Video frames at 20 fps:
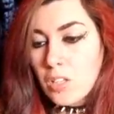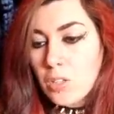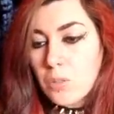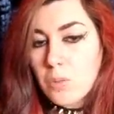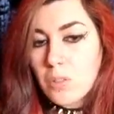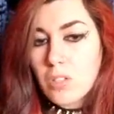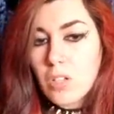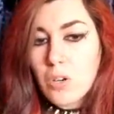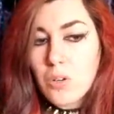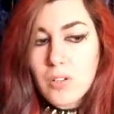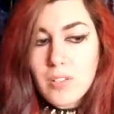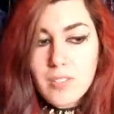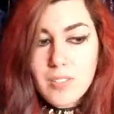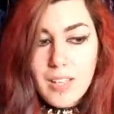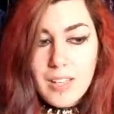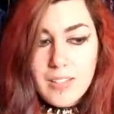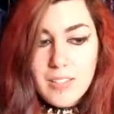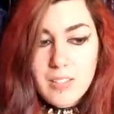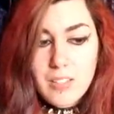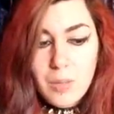You will notice
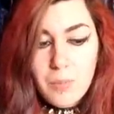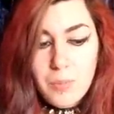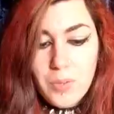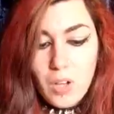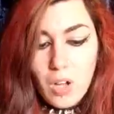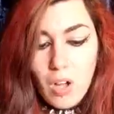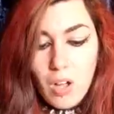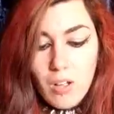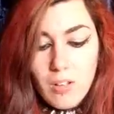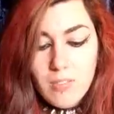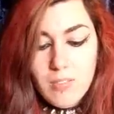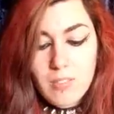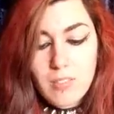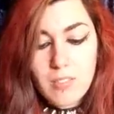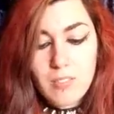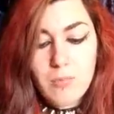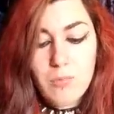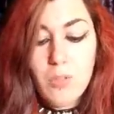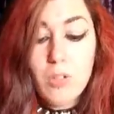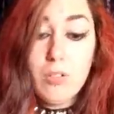that some
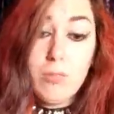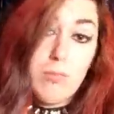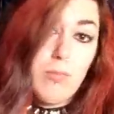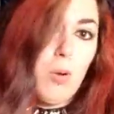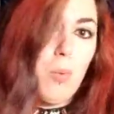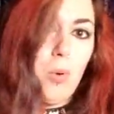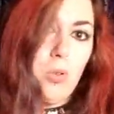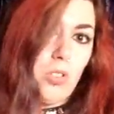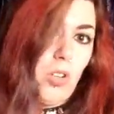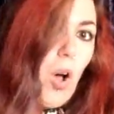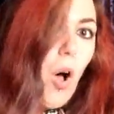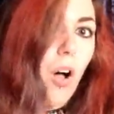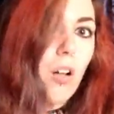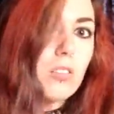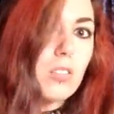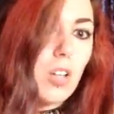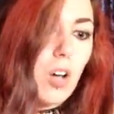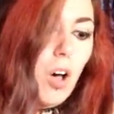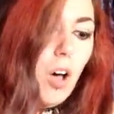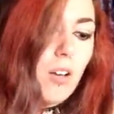dogs, well, almost
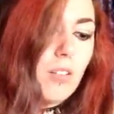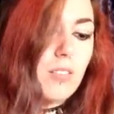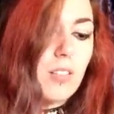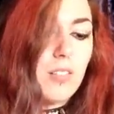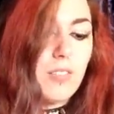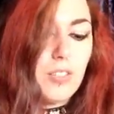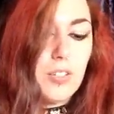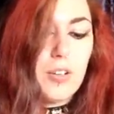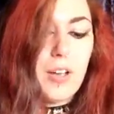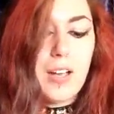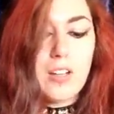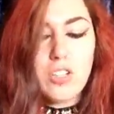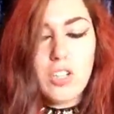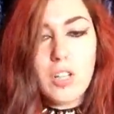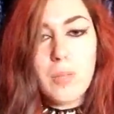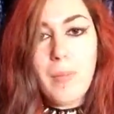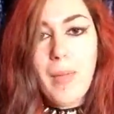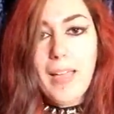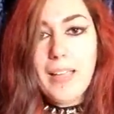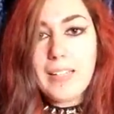all dogs, if you
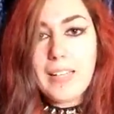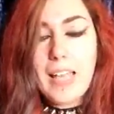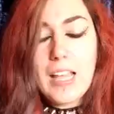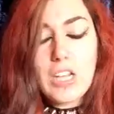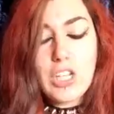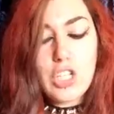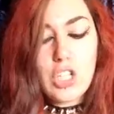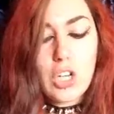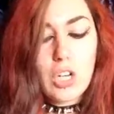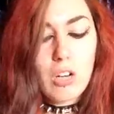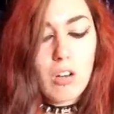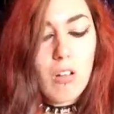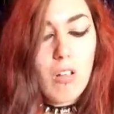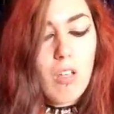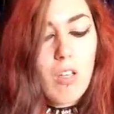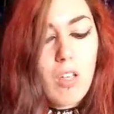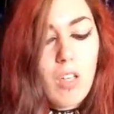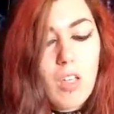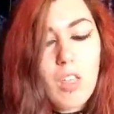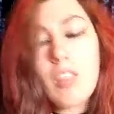actually pay attention,
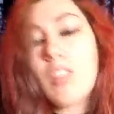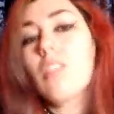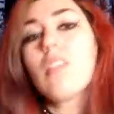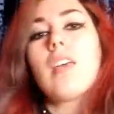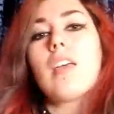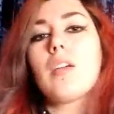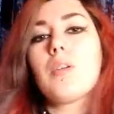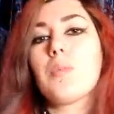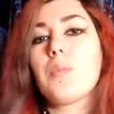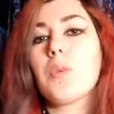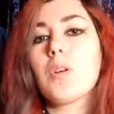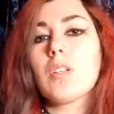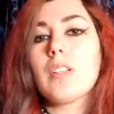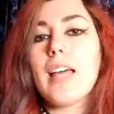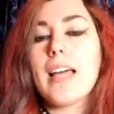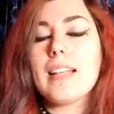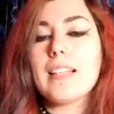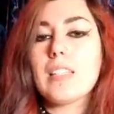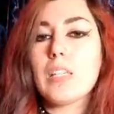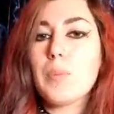they will
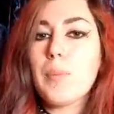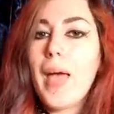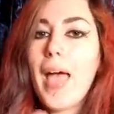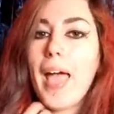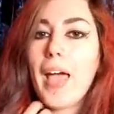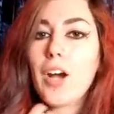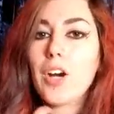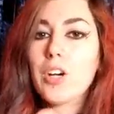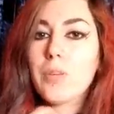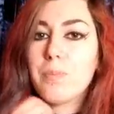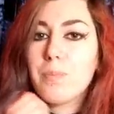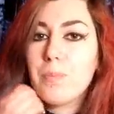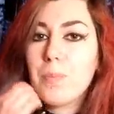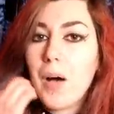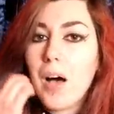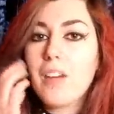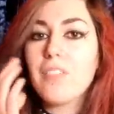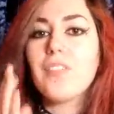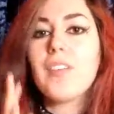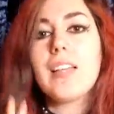let some air
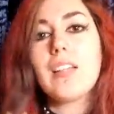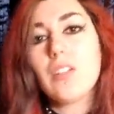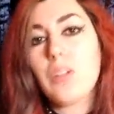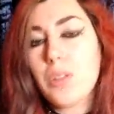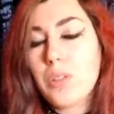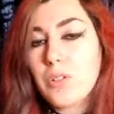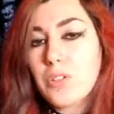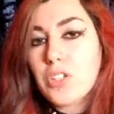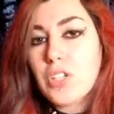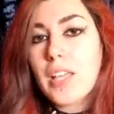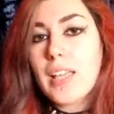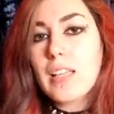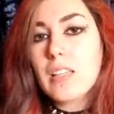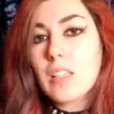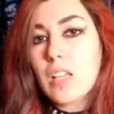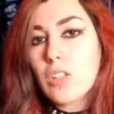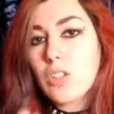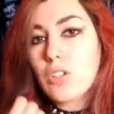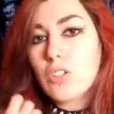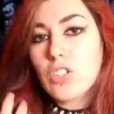puff into their
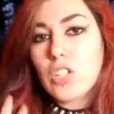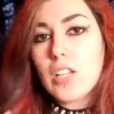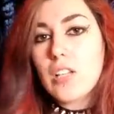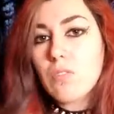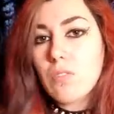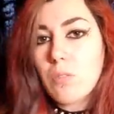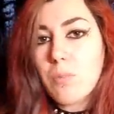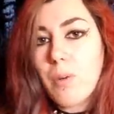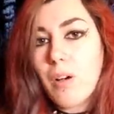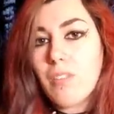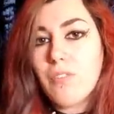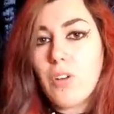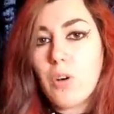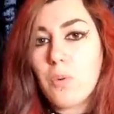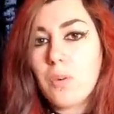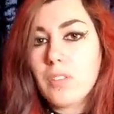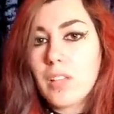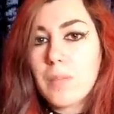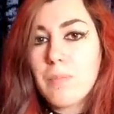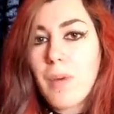cheeks, and their cheeks will puff
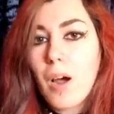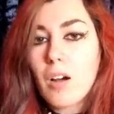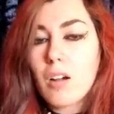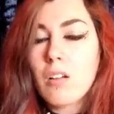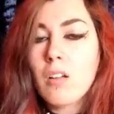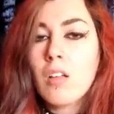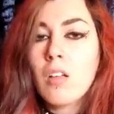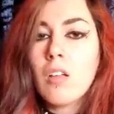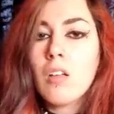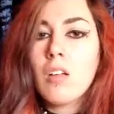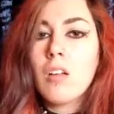out when they bark.